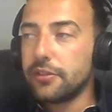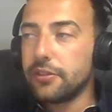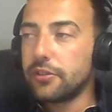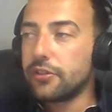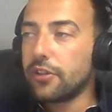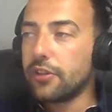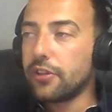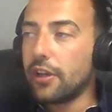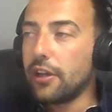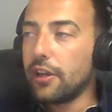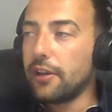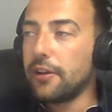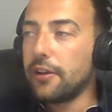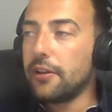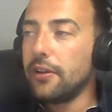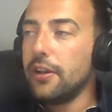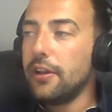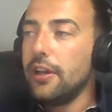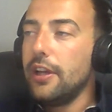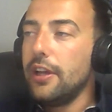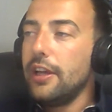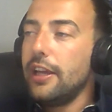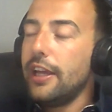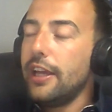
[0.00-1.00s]

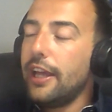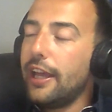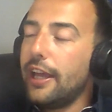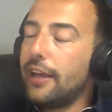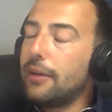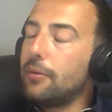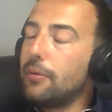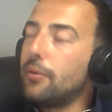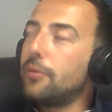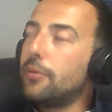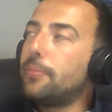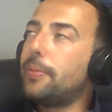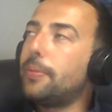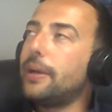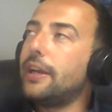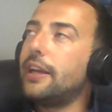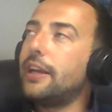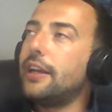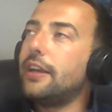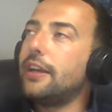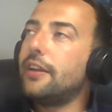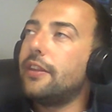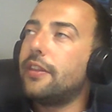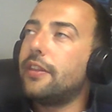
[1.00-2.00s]
So it will
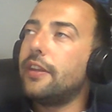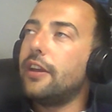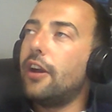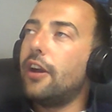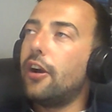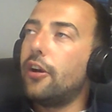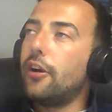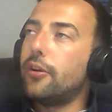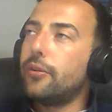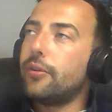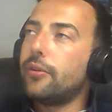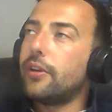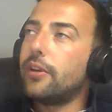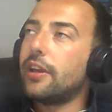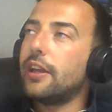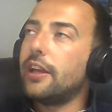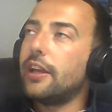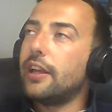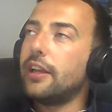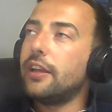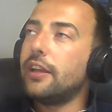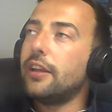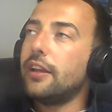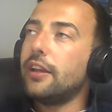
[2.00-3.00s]
be the
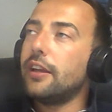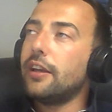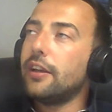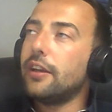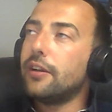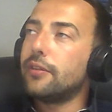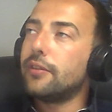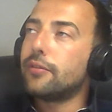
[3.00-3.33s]
only